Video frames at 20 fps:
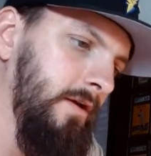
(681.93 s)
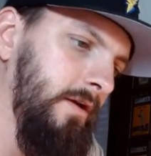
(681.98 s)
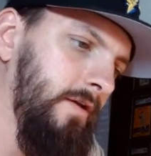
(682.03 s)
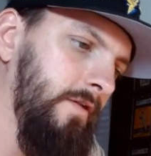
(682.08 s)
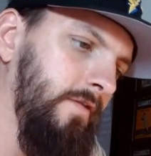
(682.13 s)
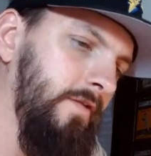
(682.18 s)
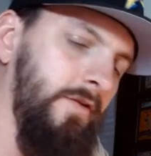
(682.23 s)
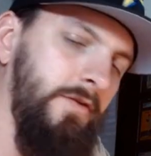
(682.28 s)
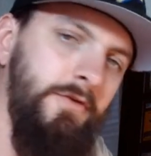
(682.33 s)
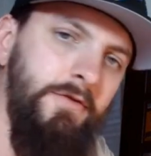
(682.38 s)

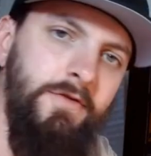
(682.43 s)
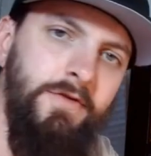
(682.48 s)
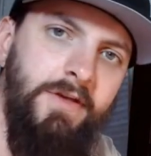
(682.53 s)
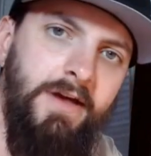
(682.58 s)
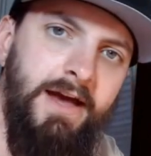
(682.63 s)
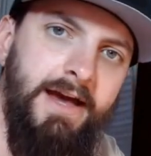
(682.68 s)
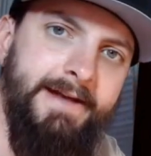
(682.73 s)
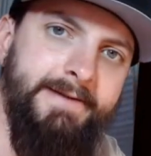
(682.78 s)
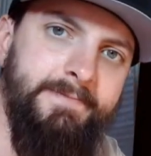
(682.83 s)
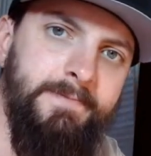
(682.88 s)
So there's
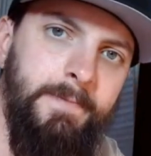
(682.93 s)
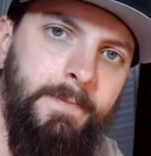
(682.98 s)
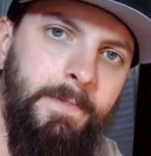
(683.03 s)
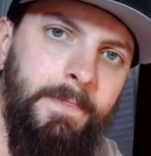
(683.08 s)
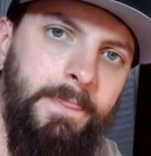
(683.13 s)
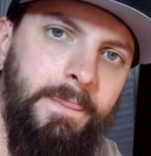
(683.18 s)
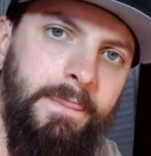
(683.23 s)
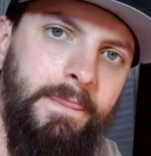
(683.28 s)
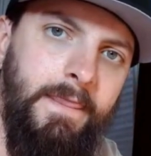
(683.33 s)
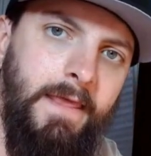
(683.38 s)
that.
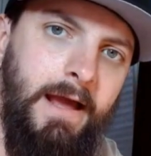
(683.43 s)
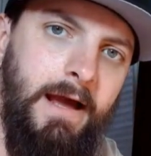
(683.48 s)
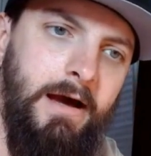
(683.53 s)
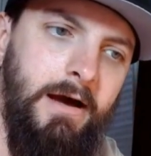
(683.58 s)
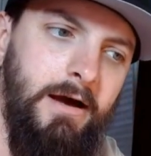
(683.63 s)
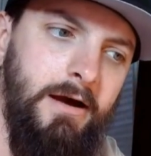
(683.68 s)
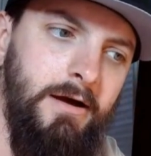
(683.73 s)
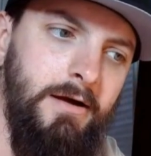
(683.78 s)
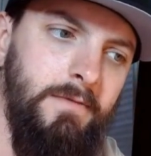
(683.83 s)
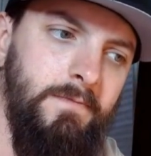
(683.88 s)

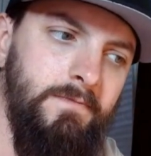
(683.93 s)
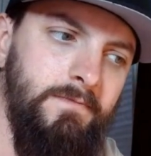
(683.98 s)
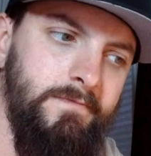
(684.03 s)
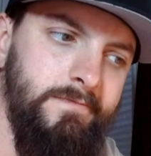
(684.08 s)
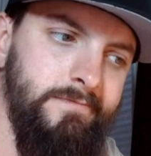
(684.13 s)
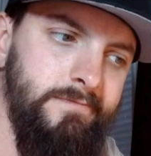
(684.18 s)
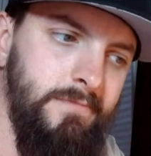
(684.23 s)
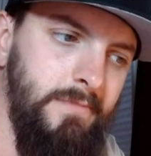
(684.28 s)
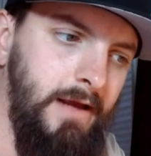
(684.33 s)
Um,